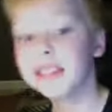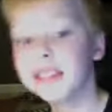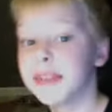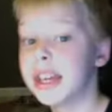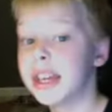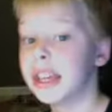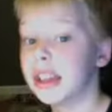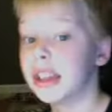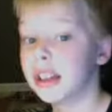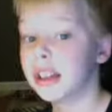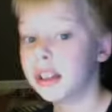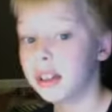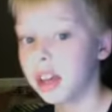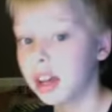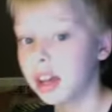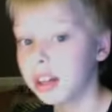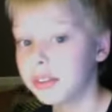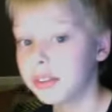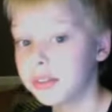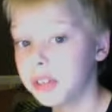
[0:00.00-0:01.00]
make a
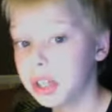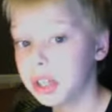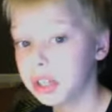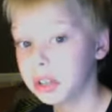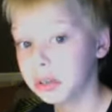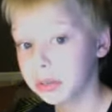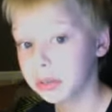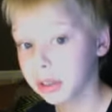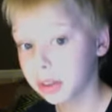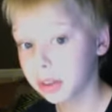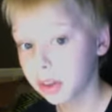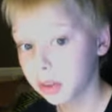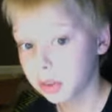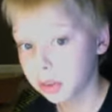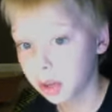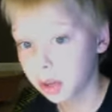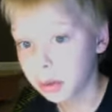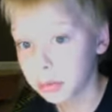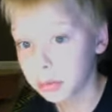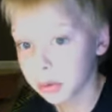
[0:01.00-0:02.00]
lot of videos in the
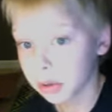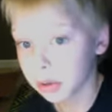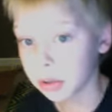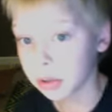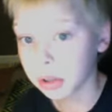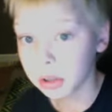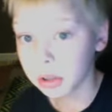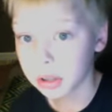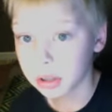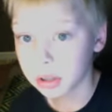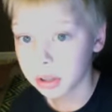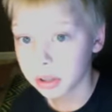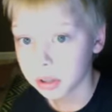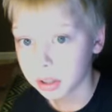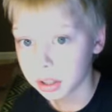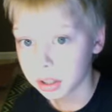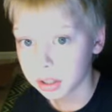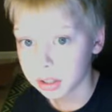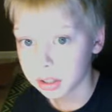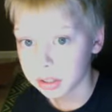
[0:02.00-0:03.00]
summer.
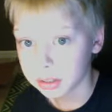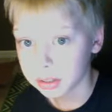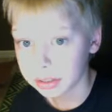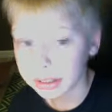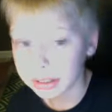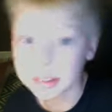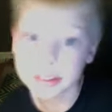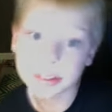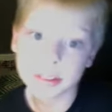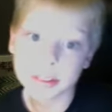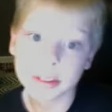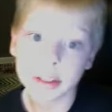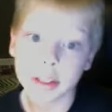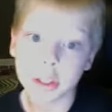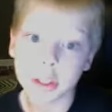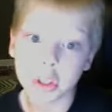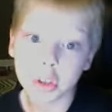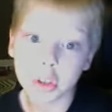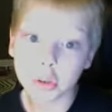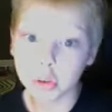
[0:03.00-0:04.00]
Like, this is,
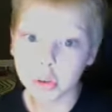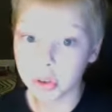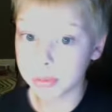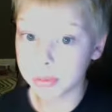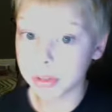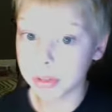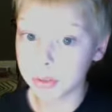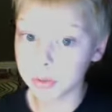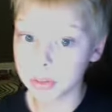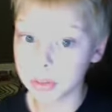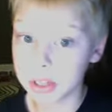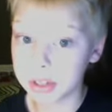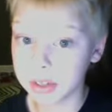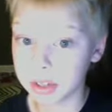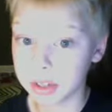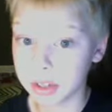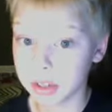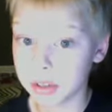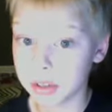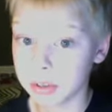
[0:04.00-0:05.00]
YouTube is a reason